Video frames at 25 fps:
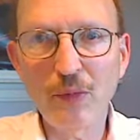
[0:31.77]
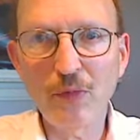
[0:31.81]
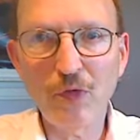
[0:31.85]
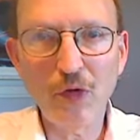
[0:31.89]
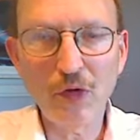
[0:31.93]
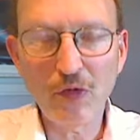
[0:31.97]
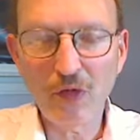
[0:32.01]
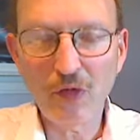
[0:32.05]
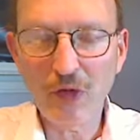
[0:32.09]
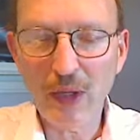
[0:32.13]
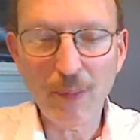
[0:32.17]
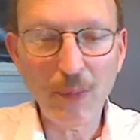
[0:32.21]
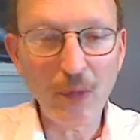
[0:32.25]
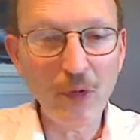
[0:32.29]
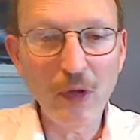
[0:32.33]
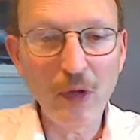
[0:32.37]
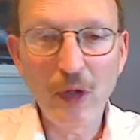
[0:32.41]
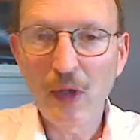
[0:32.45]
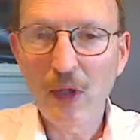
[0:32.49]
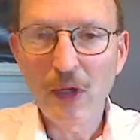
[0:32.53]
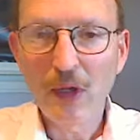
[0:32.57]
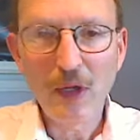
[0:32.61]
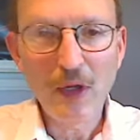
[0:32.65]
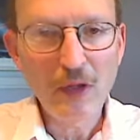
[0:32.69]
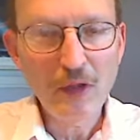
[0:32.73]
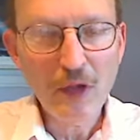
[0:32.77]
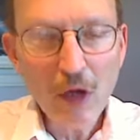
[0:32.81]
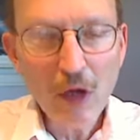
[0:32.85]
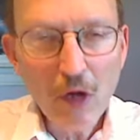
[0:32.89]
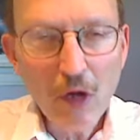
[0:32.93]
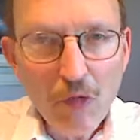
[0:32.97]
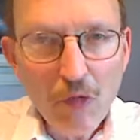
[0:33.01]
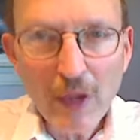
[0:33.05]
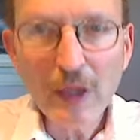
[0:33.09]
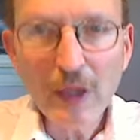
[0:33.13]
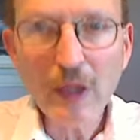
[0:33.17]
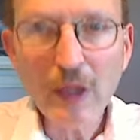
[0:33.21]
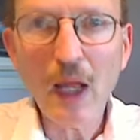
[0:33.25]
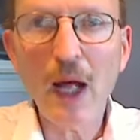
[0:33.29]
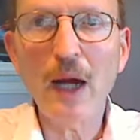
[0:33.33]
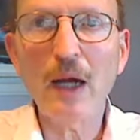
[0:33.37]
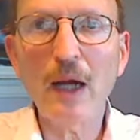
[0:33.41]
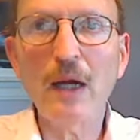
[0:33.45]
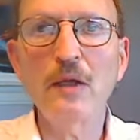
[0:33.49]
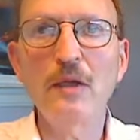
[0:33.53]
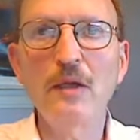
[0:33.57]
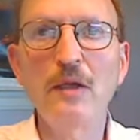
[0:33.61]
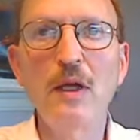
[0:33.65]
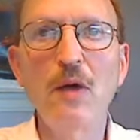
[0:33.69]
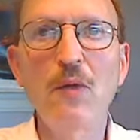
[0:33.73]
For example, the
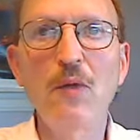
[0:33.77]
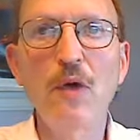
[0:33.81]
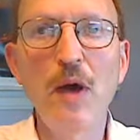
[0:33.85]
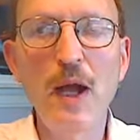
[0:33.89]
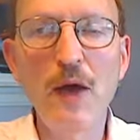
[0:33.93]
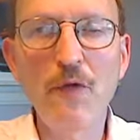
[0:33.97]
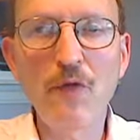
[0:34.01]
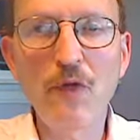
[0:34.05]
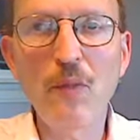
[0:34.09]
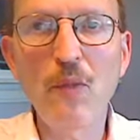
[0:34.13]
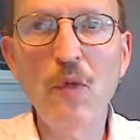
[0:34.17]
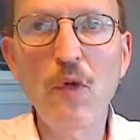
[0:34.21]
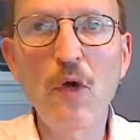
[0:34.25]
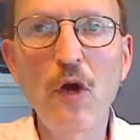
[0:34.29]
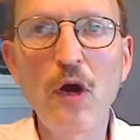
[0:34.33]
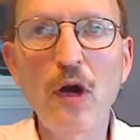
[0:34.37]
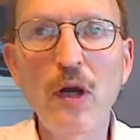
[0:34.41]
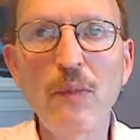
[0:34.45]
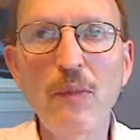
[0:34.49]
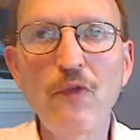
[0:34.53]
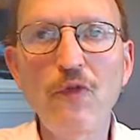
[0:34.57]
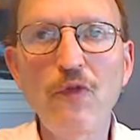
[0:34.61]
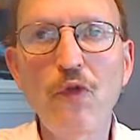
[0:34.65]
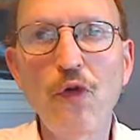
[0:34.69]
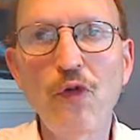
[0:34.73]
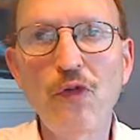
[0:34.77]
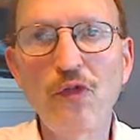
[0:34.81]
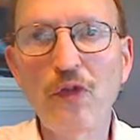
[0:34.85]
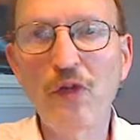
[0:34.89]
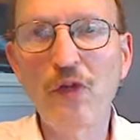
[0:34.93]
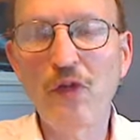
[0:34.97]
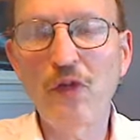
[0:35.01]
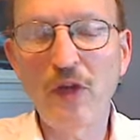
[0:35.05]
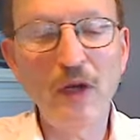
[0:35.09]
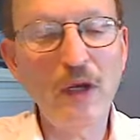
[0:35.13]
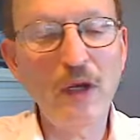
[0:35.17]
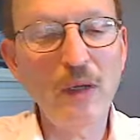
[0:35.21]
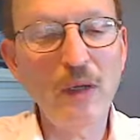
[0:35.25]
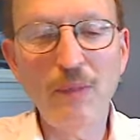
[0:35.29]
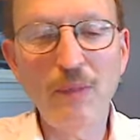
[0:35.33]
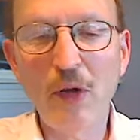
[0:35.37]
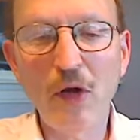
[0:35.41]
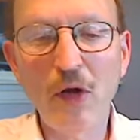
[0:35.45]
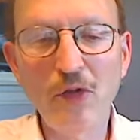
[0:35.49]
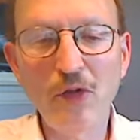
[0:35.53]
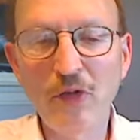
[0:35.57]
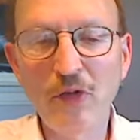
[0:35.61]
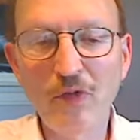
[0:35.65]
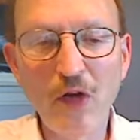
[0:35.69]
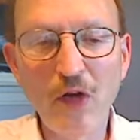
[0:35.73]
gridlock that we're ever more going to be forced to sit in
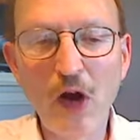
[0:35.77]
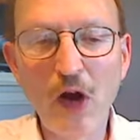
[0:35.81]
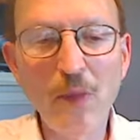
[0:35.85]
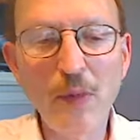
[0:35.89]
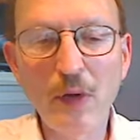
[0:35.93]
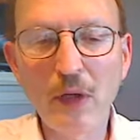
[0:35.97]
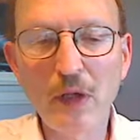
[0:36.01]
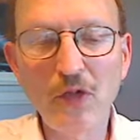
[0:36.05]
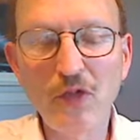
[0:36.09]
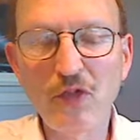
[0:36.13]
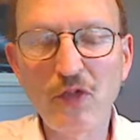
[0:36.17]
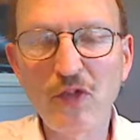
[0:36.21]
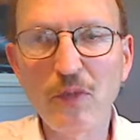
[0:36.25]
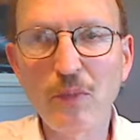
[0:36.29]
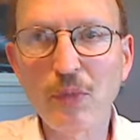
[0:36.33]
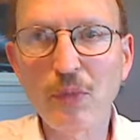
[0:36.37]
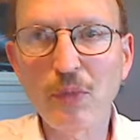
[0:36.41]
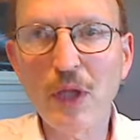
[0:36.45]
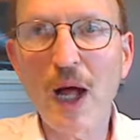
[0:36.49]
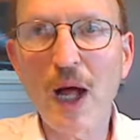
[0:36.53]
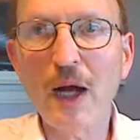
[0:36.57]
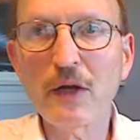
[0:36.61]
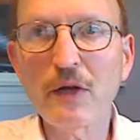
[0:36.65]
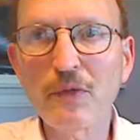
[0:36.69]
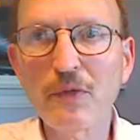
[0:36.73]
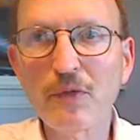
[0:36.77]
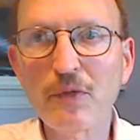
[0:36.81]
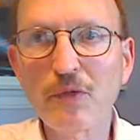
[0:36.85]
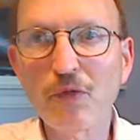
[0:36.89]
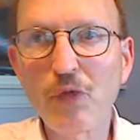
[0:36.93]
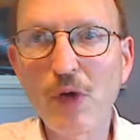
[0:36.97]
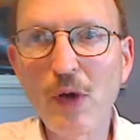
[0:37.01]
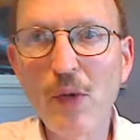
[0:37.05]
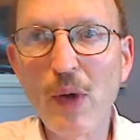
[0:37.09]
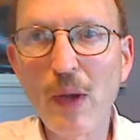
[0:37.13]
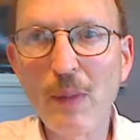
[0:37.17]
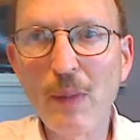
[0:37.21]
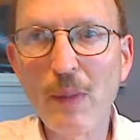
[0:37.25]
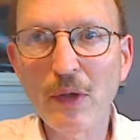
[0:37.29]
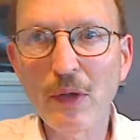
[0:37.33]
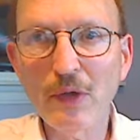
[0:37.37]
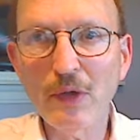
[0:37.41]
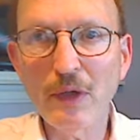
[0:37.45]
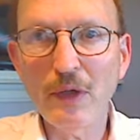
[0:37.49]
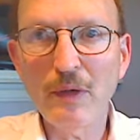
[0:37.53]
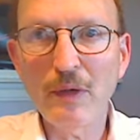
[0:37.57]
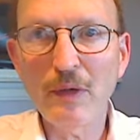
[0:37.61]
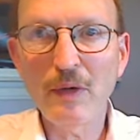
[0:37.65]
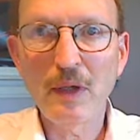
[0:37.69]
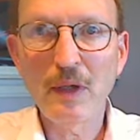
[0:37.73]
because environmentalists have blocked freeway building.